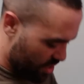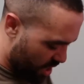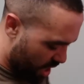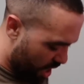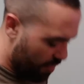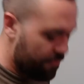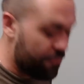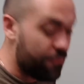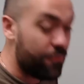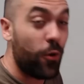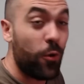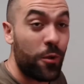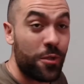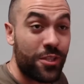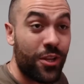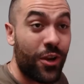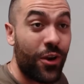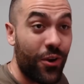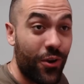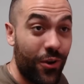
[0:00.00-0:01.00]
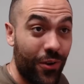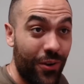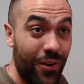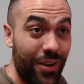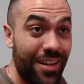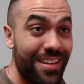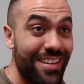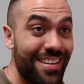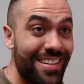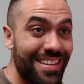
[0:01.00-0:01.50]
a full turn
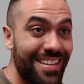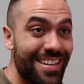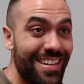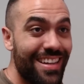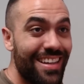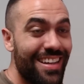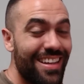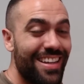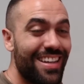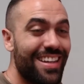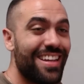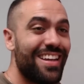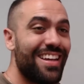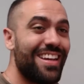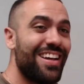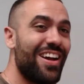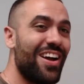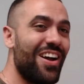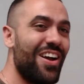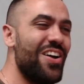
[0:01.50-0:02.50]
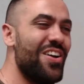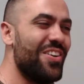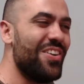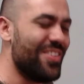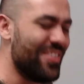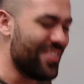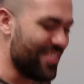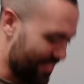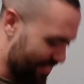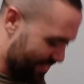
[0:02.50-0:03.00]

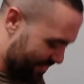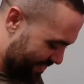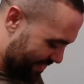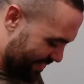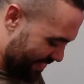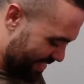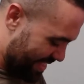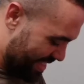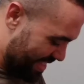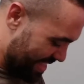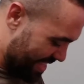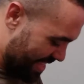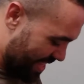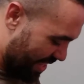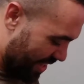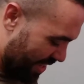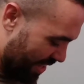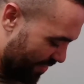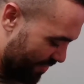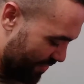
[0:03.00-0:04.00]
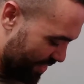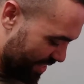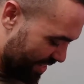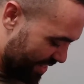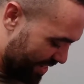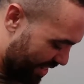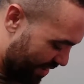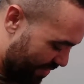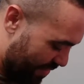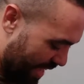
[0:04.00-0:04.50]
of
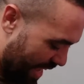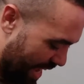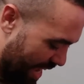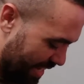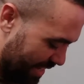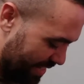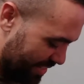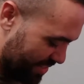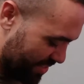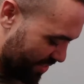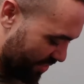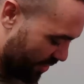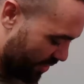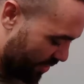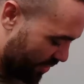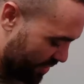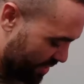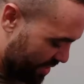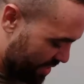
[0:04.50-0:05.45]
the heading screw.